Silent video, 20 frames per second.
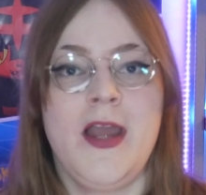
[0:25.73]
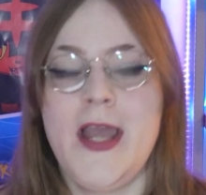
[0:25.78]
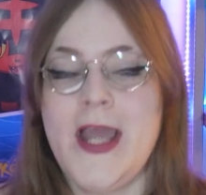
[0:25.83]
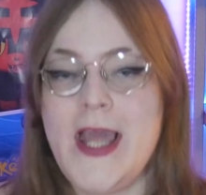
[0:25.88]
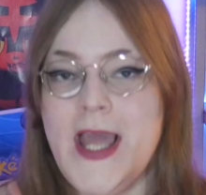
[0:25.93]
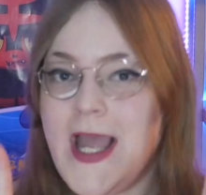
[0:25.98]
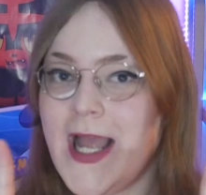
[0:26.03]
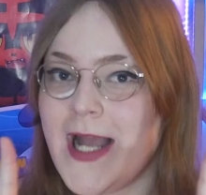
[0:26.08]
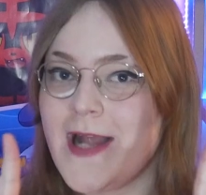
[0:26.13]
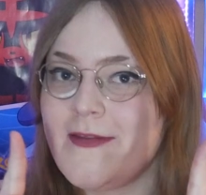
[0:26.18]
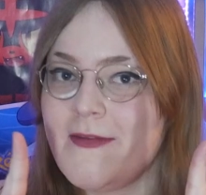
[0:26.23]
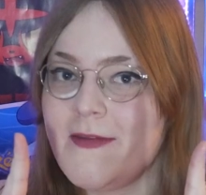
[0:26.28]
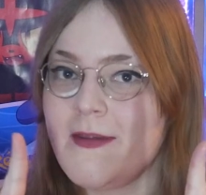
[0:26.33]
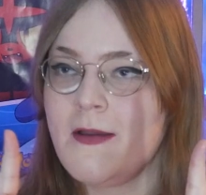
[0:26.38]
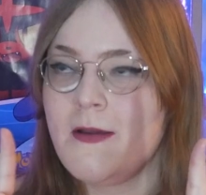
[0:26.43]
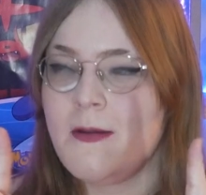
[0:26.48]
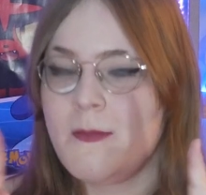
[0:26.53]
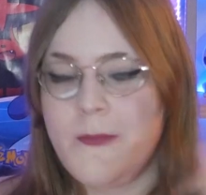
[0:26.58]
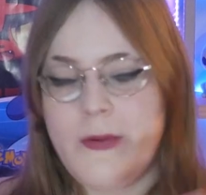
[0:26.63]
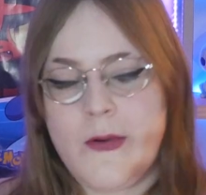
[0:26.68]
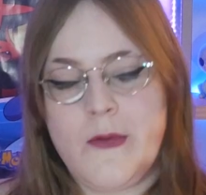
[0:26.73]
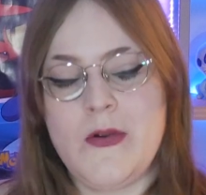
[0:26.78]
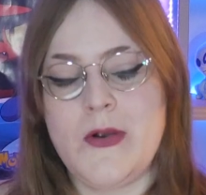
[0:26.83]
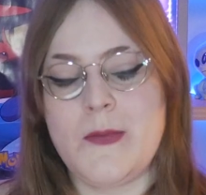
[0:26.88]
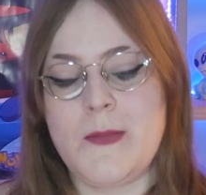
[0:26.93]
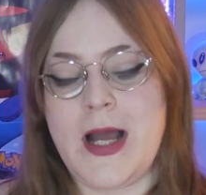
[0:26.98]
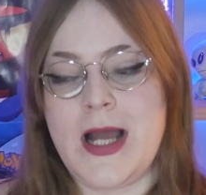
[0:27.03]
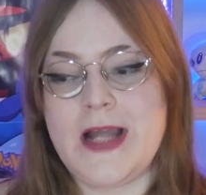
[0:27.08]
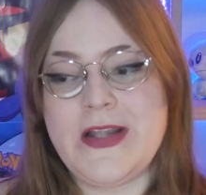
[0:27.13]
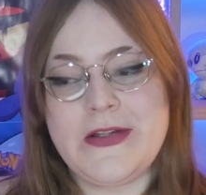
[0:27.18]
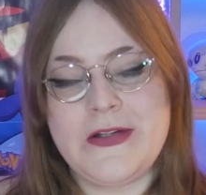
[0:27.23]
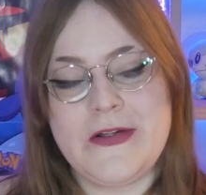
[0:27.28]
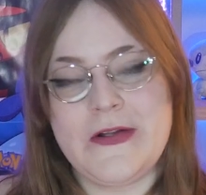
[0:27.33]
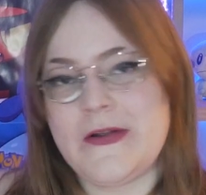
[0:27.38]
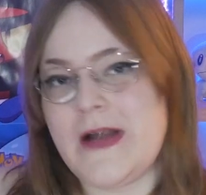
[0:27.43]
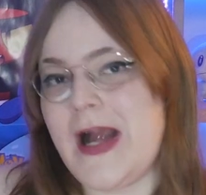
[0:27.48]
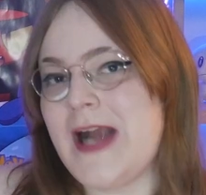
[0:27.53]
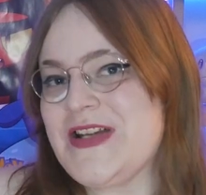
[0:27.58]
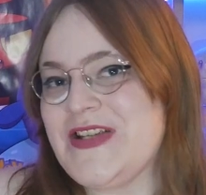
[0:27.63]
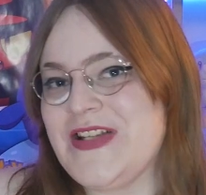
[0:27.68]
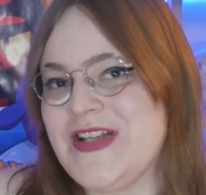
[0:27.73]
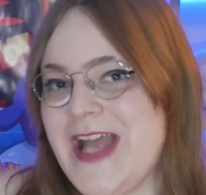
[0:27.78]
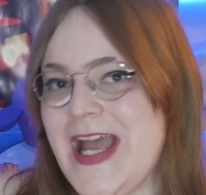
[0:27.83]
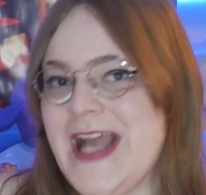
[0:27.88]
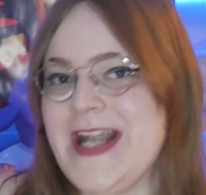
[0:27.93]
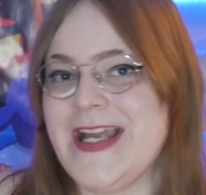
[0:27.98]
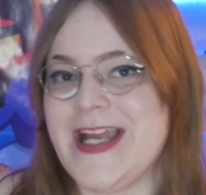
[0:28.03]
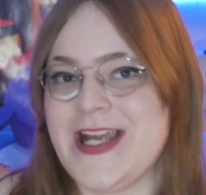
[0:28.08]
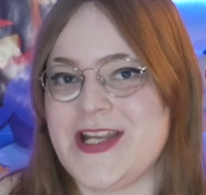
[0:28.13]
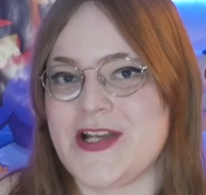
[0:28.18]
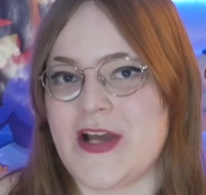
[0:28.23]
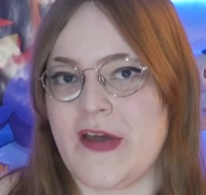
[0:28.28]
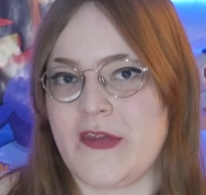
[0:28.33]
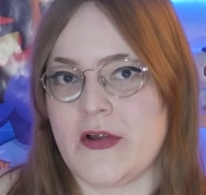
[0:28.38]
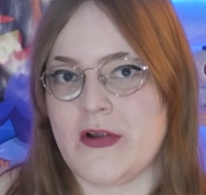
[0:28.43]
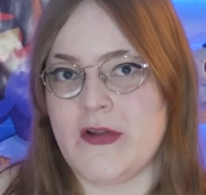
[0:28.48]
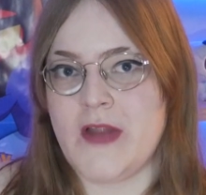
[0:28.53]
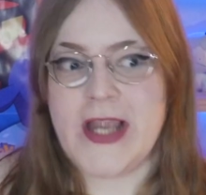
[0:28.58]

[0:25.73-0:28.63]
and Pokemon are actually hitting each other.